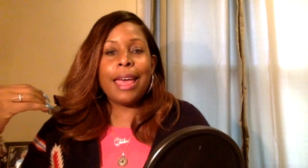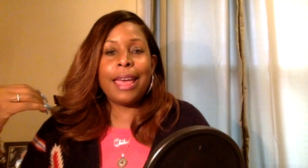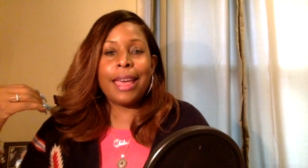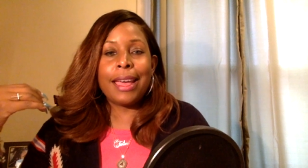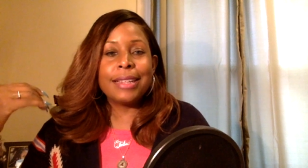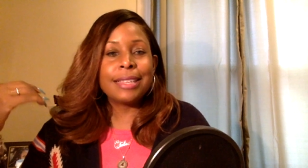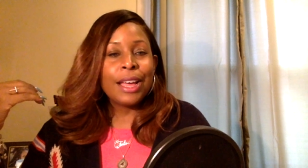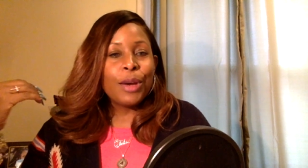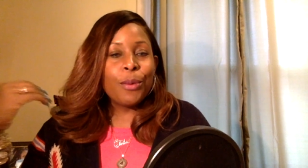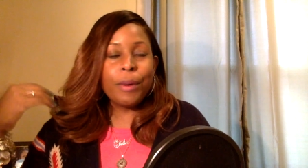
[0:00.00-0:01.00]
And
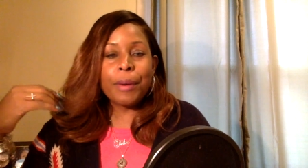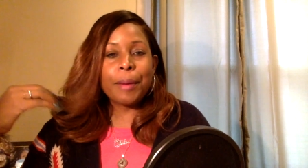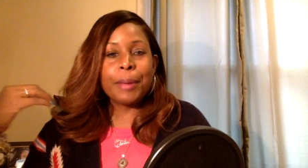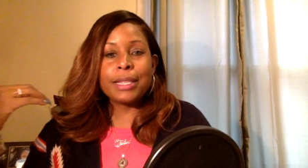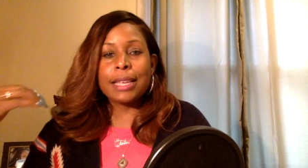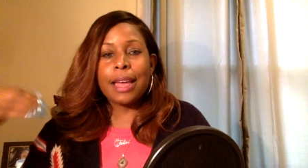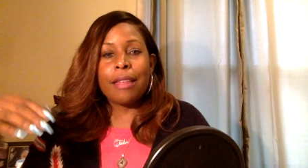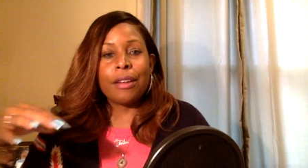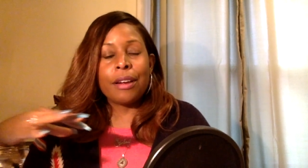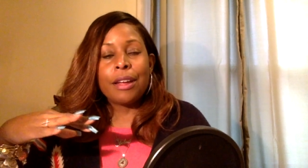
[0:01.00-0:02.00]
we were going to be
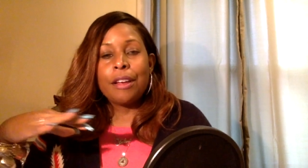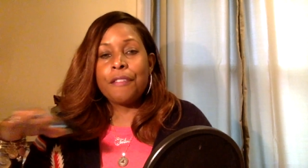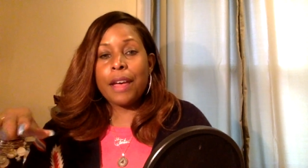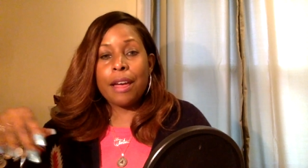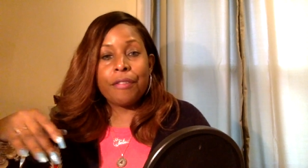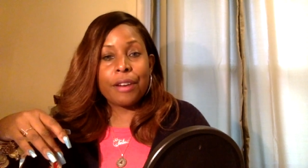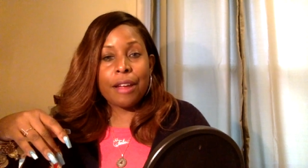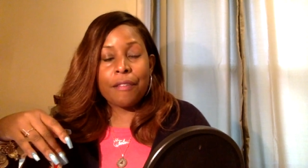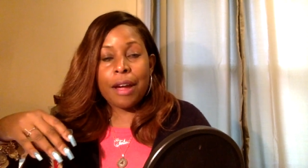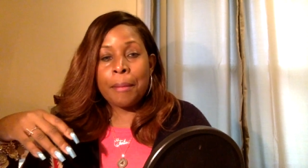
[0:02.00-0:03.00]
together forever and
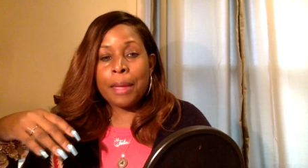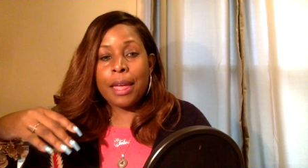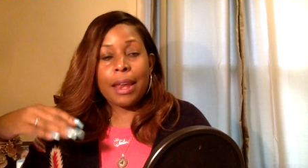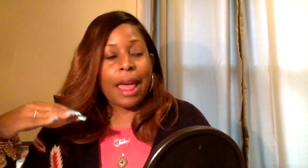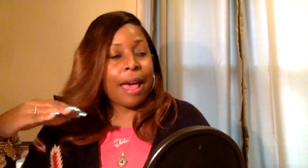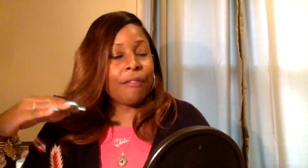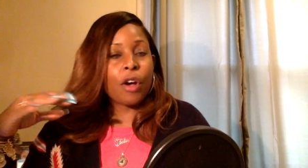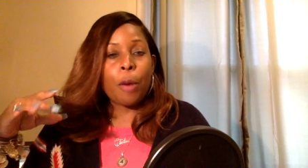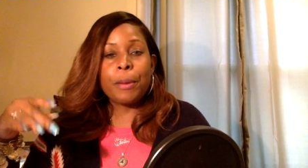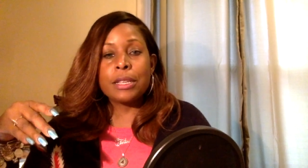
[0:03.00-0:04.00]
ever. I mean, have
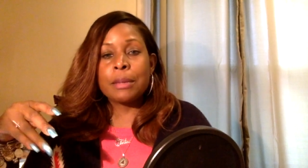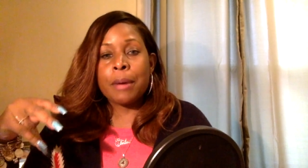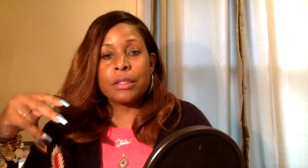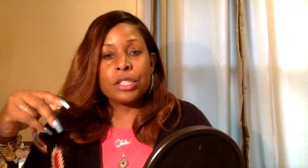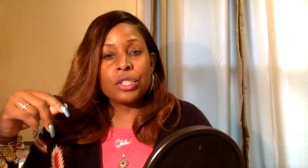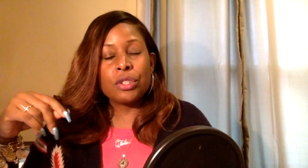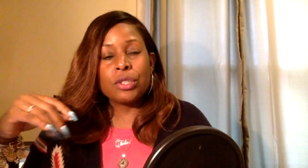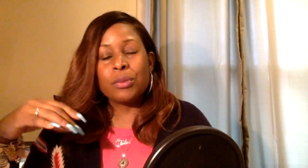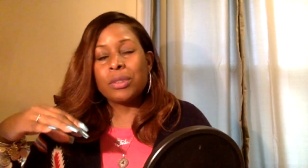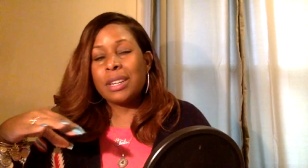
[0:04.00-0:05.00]
copious amounts of
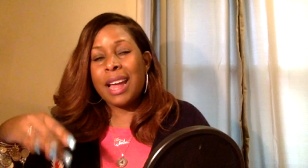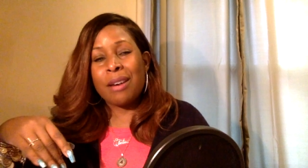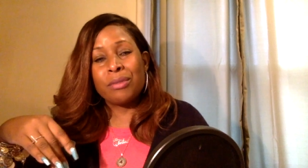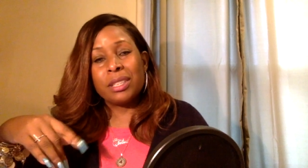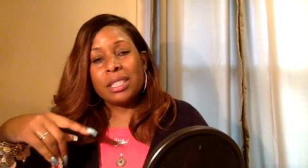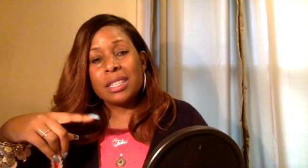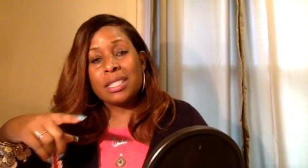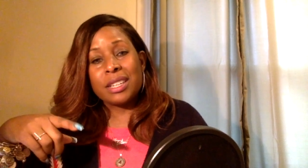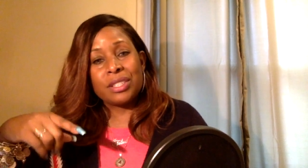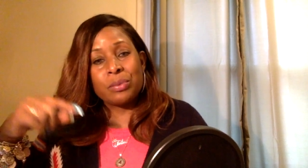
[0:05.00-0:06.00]
children. Well, not really, because
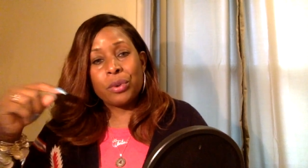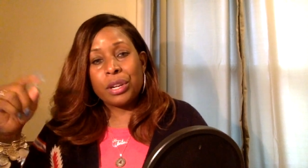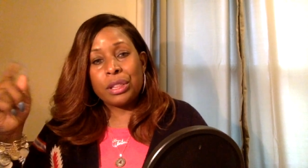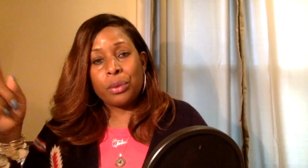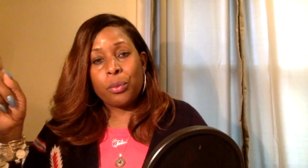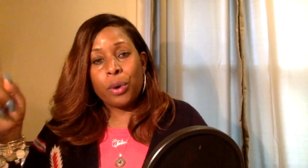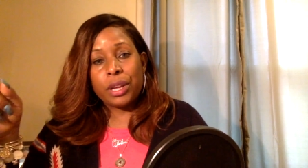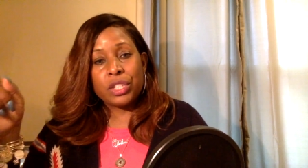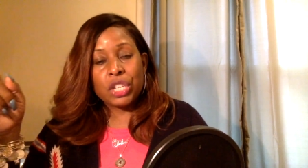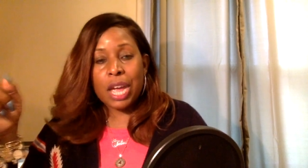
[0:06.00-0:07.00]
I just wanted the
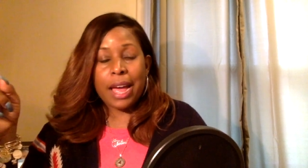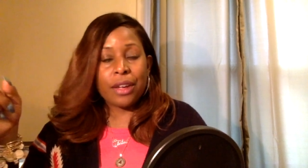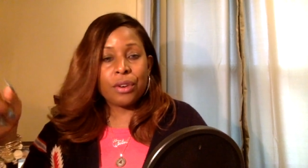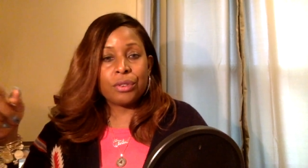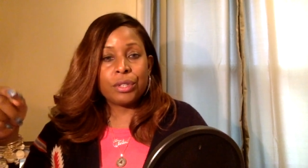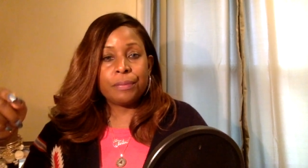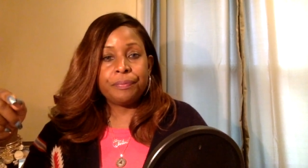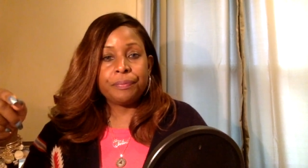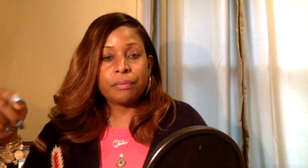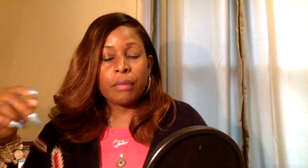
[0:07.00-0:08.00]
one child.
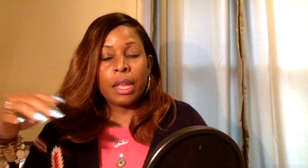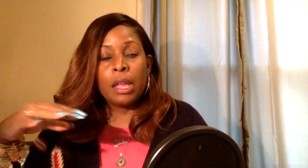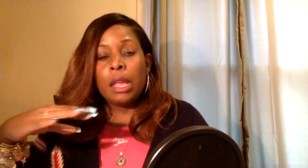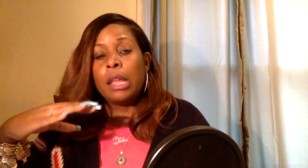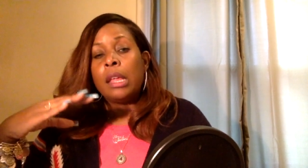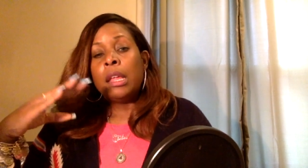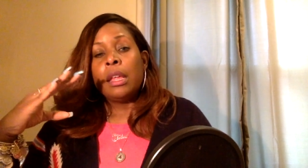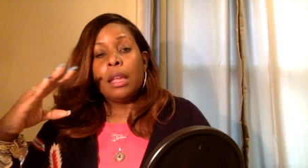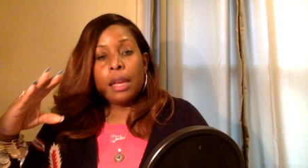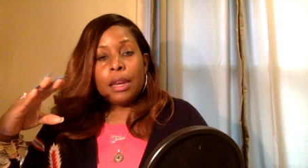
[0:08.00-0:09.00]

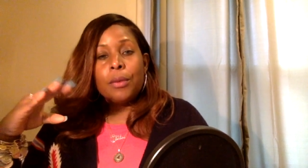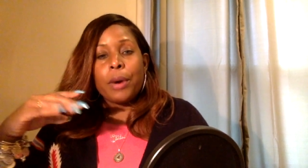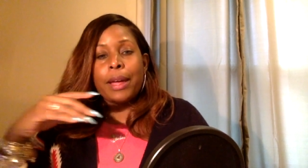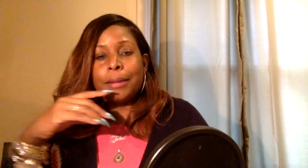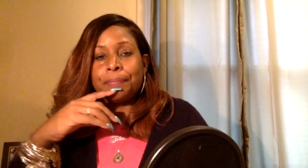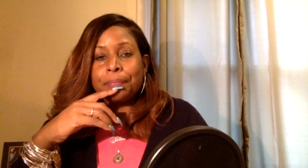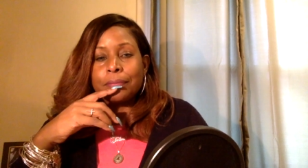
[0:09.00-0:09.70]
Anyway,